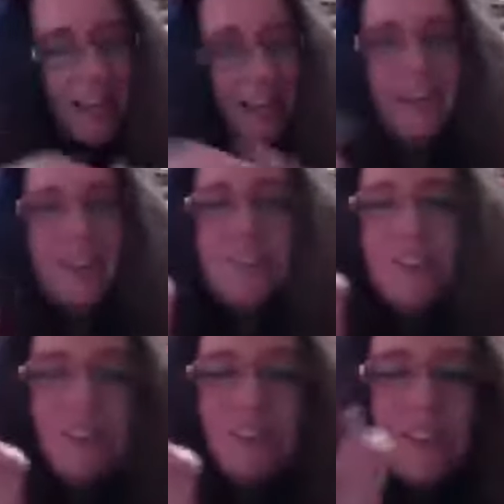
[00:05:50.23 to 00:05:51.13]
see,
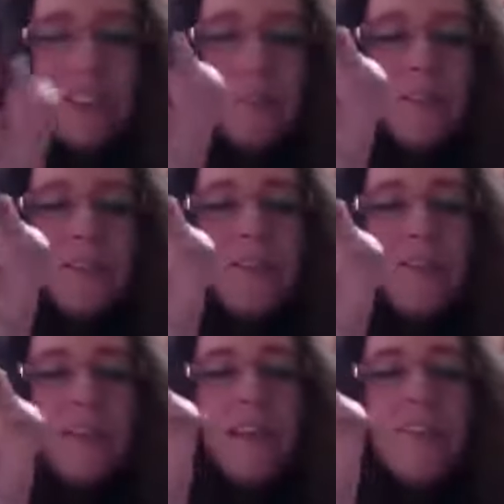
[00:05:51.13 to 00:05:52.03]
look at the pieces.
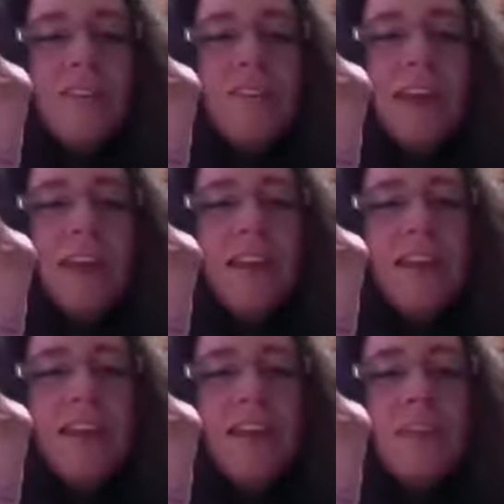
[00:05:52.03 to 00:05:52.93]
Can you see that?
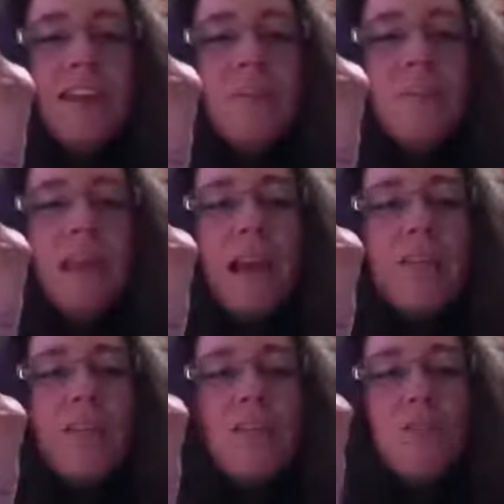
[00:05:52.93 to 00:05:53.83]
It's made out
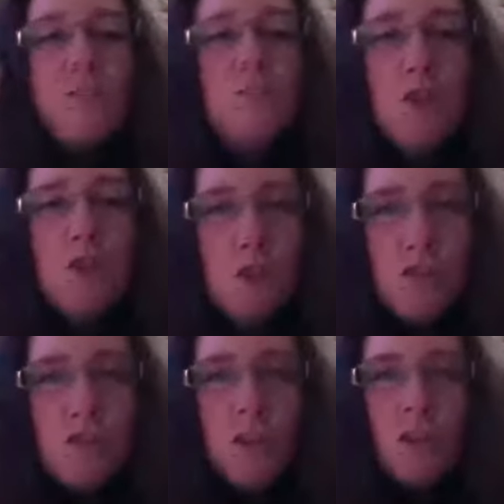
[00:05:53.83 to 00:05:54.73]
of this
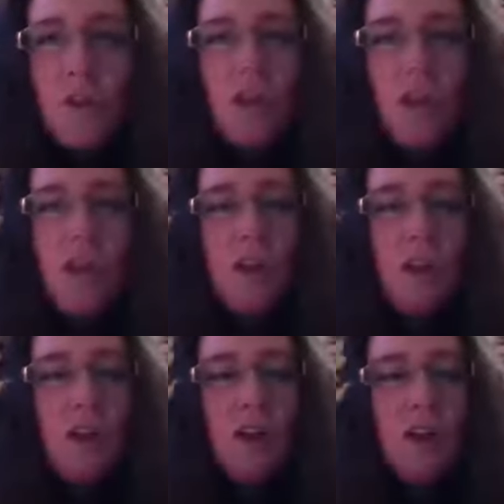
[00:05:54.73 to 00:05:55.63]
beautiful
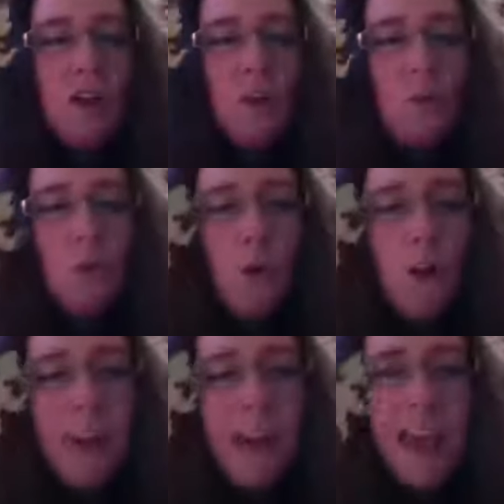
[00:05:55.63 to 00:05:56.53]

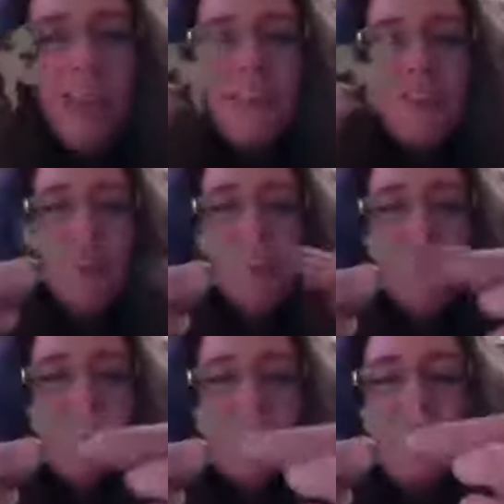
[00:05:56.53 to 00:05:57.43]
wood, and it's
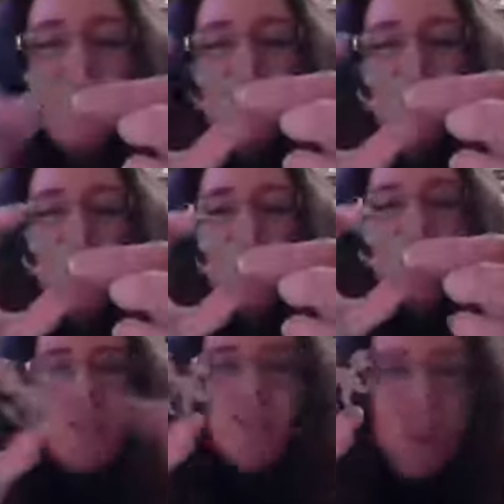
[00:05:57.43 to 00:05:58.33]
full of
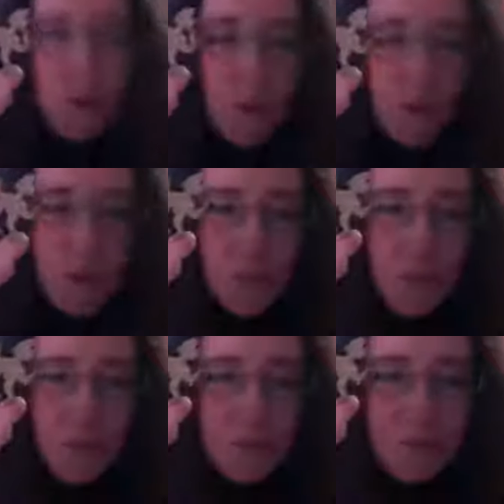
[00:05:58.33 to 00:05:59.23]
these figurals.
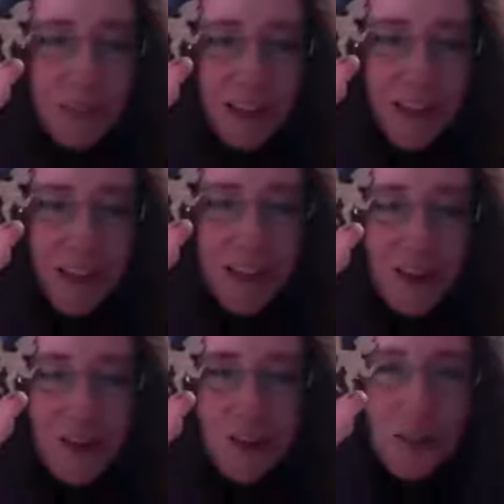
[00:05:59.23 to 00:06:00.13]

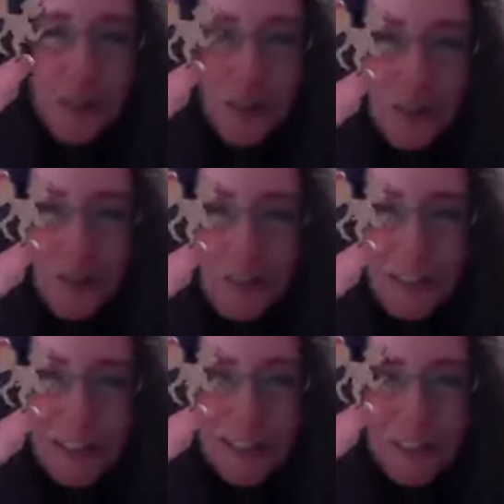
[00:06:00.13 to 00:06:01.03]
So this little
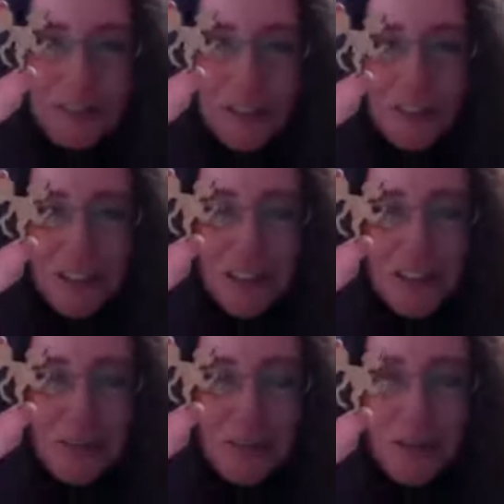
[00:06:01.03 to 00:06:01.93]
piece for the
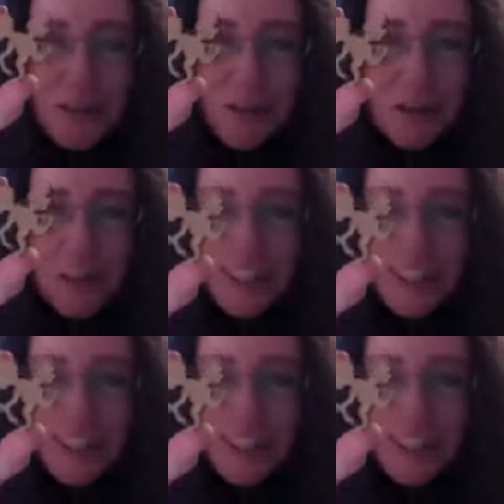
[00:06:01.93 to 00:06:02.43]
Sandy Miller puzzle is